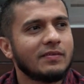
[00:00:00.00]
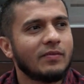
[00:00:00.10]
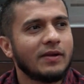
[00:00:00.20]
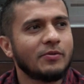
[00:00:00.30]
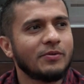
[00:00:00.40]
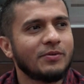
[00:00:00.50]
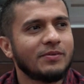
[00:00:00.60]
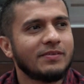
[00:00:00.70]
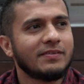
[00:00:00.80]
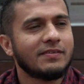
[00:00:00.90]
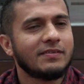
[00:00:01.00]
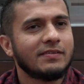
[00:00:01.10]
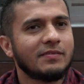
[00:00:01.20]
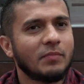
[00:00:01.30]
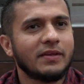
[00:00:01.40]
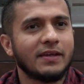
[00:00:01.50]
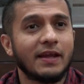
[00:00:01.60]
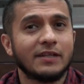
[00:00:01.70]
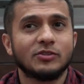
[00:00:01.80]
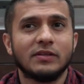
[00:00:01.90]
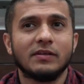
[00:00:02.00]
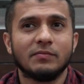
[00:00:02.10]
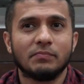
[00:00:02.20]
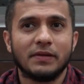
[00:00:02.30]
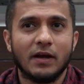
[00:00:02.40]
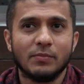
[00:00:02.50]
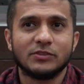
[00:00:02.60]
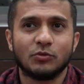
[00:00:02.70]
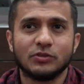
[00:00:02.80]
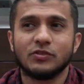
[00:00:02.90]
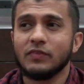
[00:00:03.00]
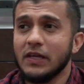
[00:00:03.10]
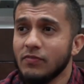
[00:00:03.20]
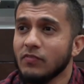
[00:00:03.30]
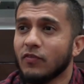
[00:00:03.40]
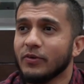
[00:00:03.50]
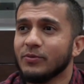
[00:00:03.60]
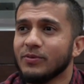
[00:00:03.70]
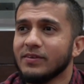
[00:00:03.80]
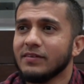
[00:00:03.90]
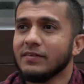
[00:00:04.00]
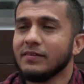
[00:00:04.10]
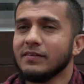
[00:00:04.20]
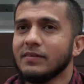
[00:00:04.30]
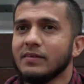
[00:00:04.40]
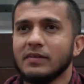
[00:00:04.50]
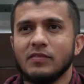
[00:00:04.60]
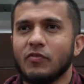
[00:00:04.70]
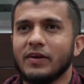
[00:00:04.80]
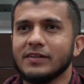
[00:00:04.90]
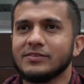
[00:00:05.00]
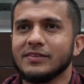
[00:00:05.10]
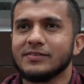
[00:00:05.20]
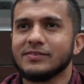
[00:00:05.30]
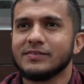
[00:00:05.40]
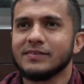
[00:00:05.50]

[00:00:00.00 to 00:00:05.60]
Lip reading: Right or no? Money can actually become a source of evil for you. He forgets this.